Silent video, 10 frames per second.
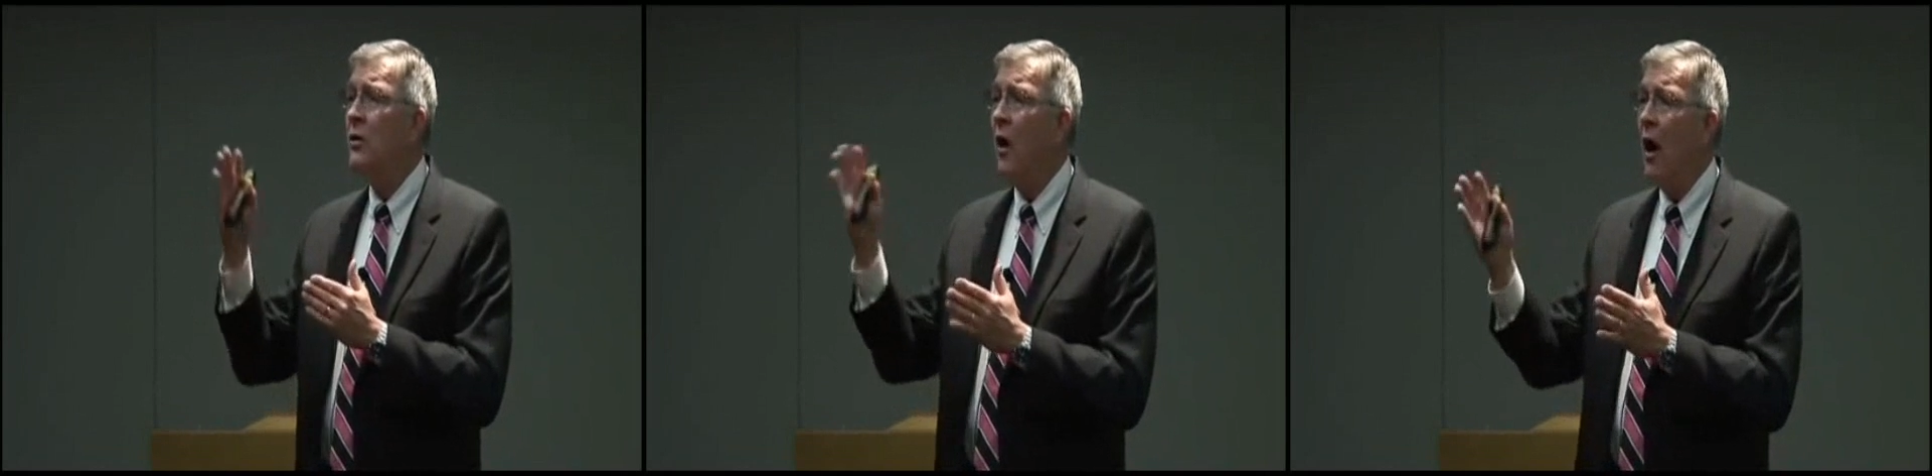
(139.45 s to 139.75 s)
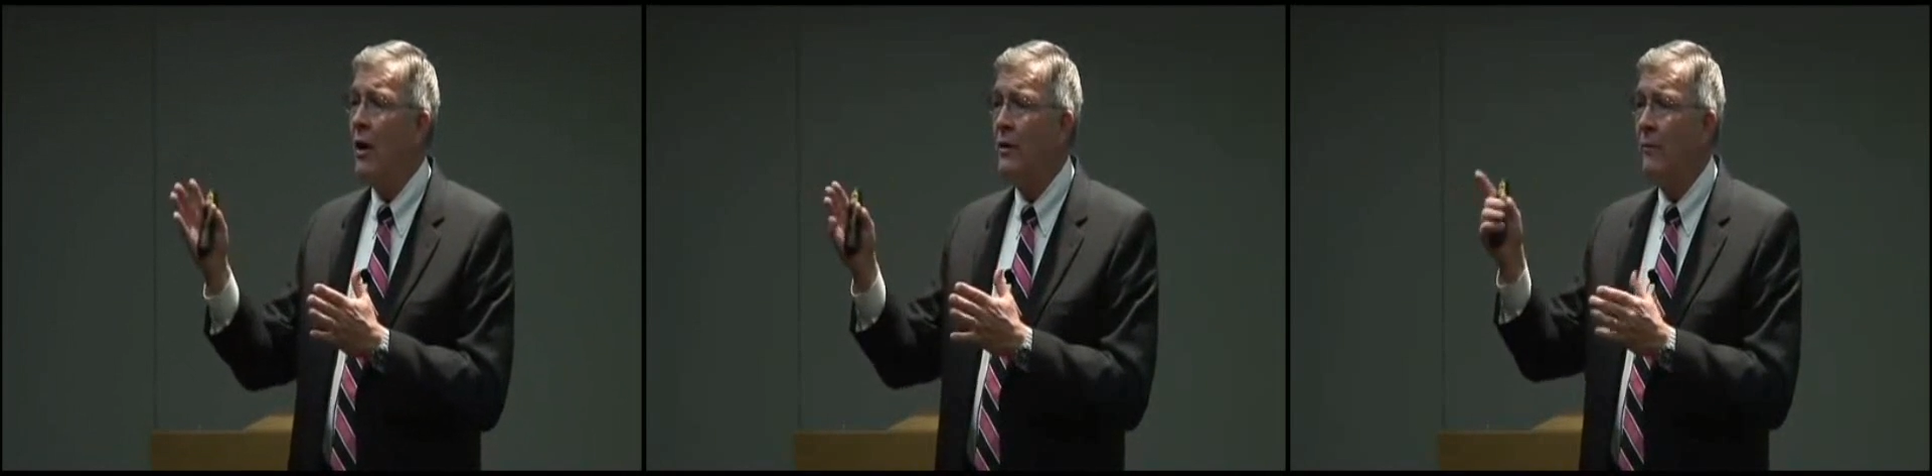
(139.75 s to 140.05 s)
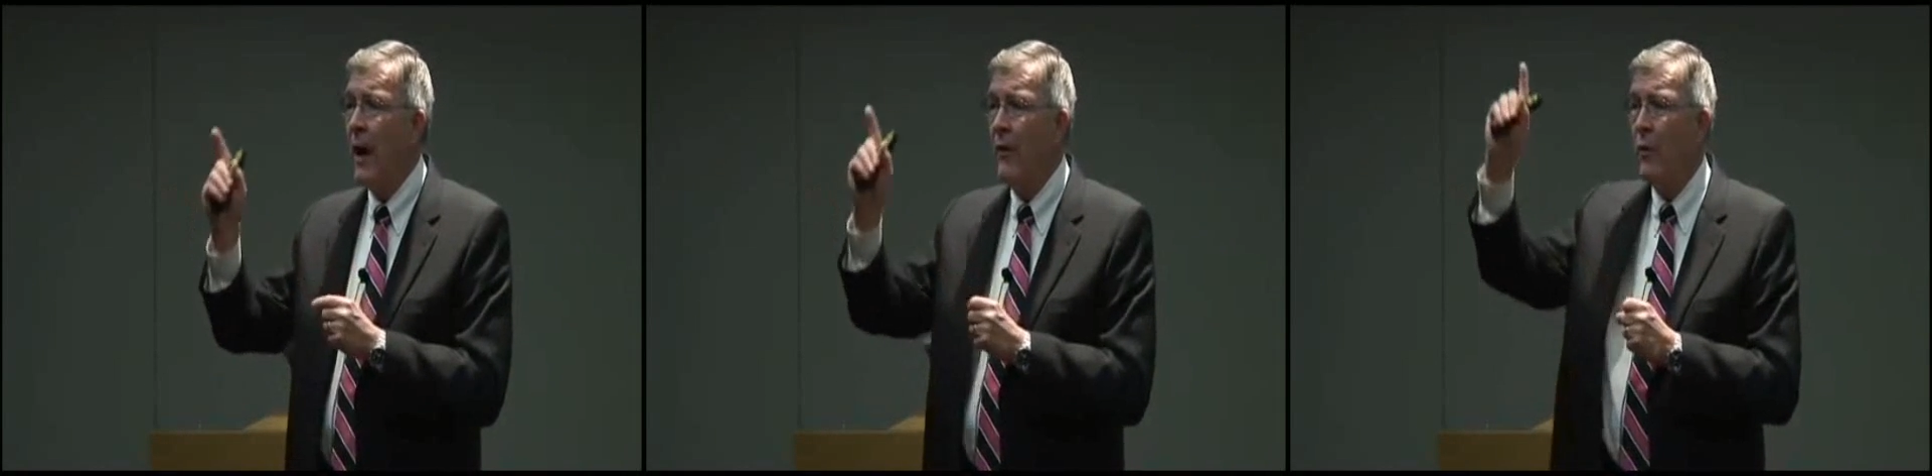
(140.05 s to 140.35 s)
talked
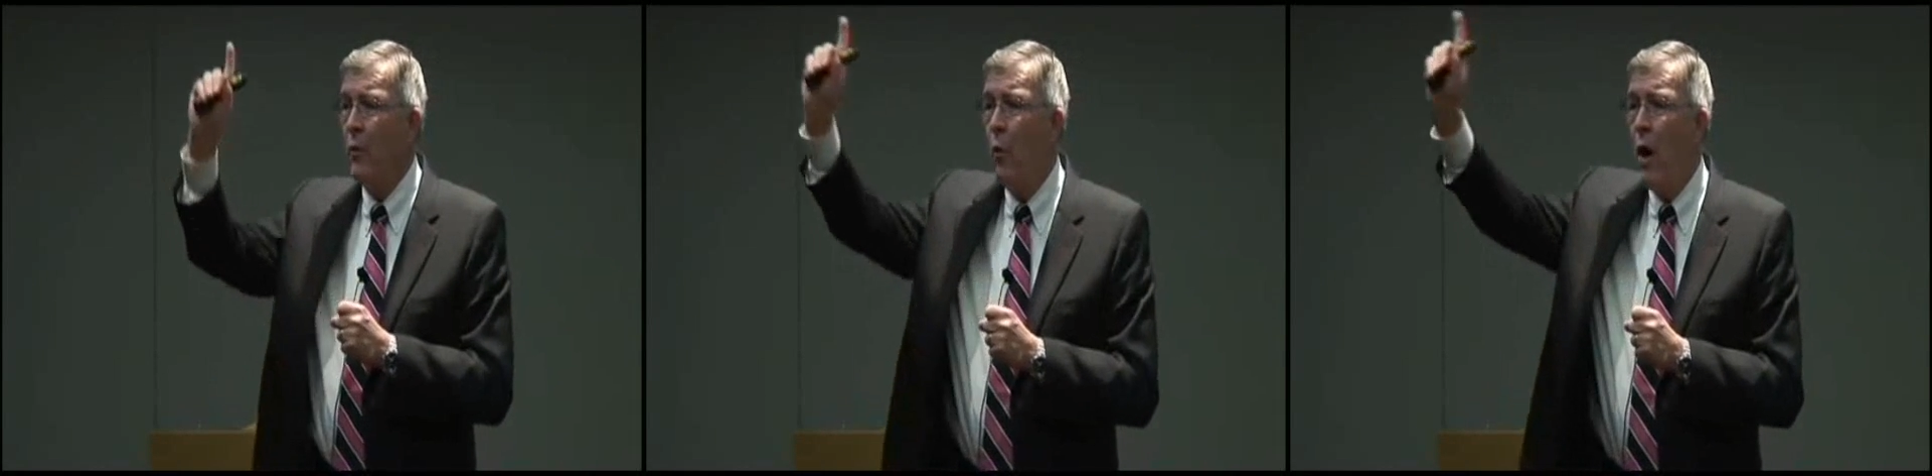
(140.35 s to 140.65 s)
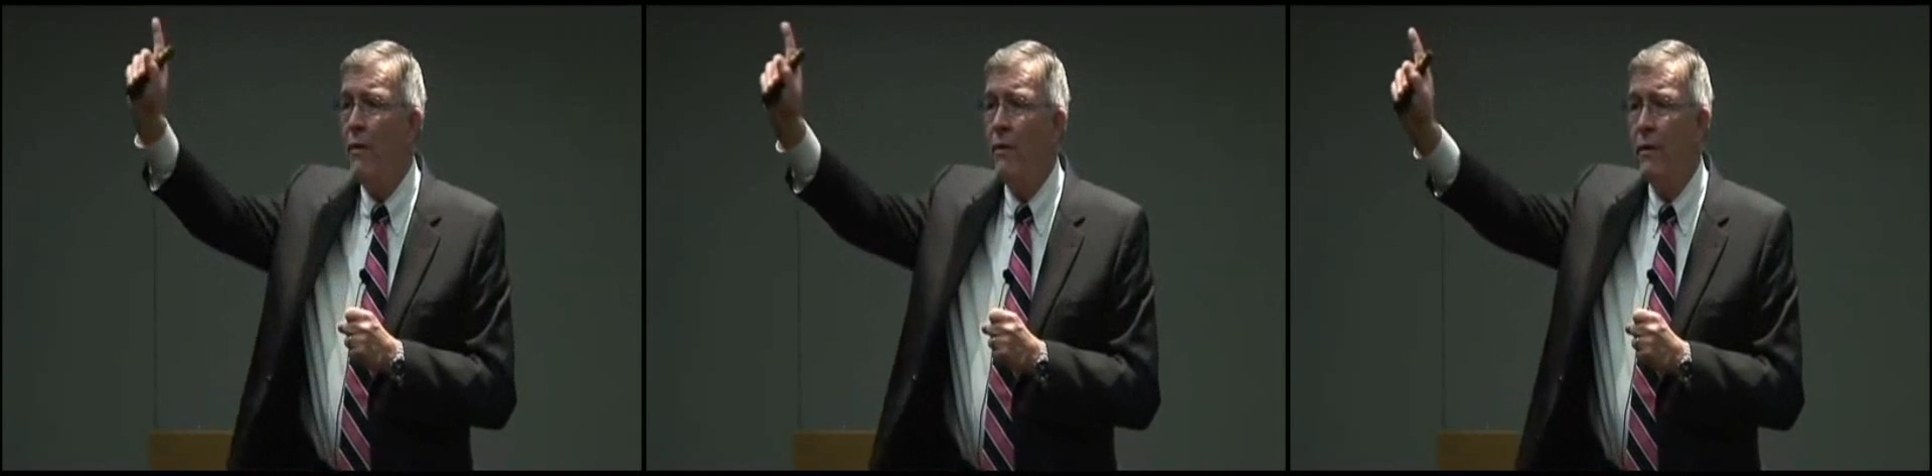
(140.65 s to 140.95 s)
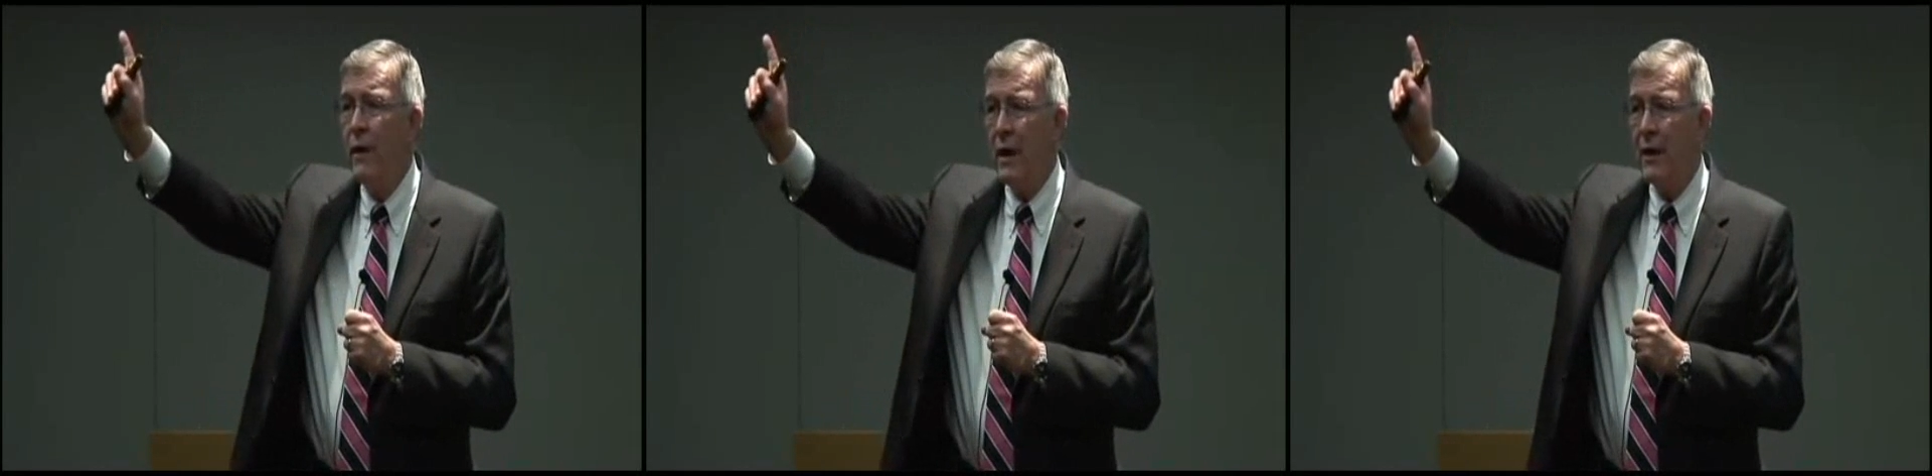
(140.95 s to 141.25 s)
about the one
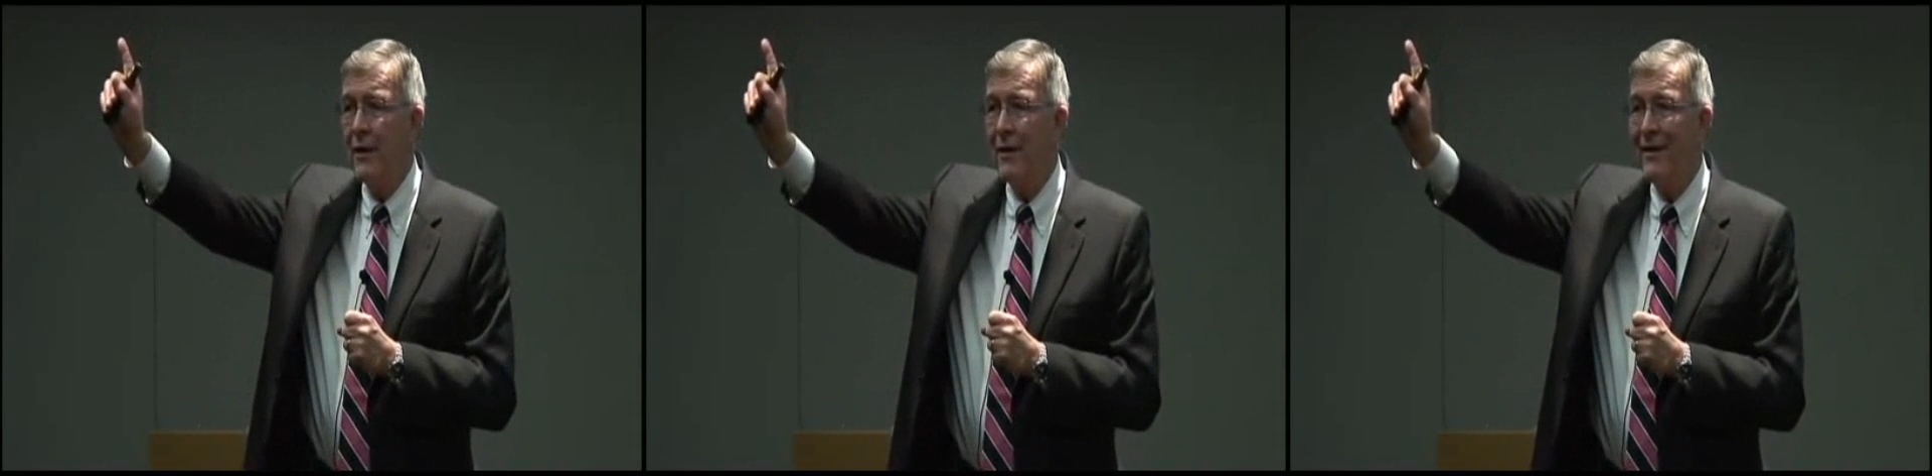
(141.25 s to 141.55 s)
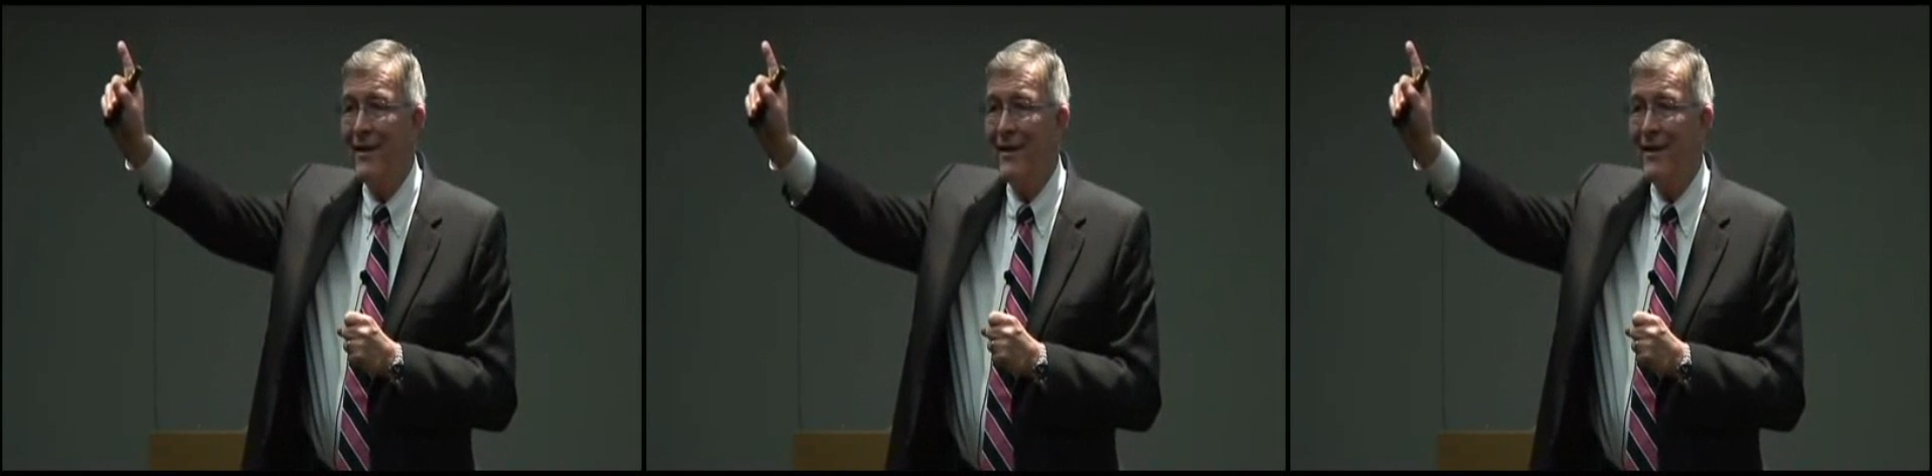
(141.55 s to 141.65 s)
thing